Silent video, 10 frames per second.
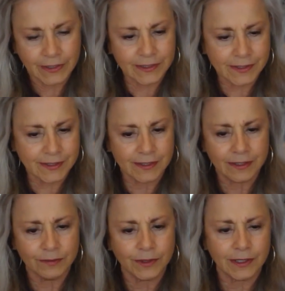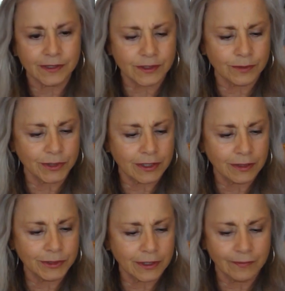Let's see, what else could be
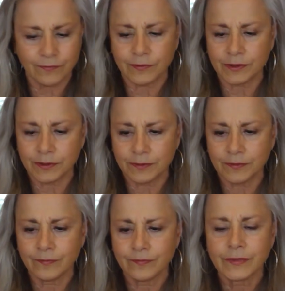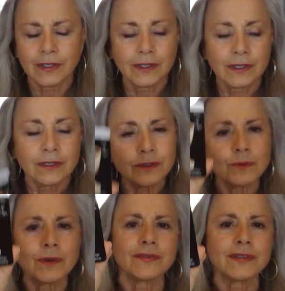coming up for you?
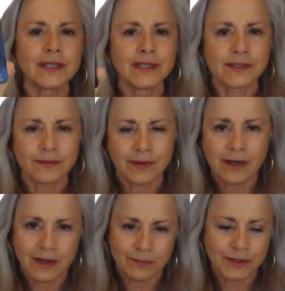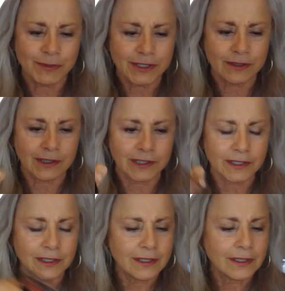You want the Ace of Cups, my
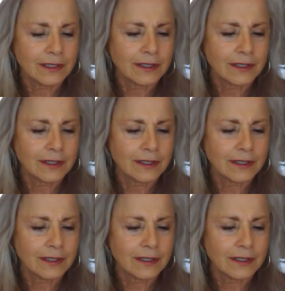darling.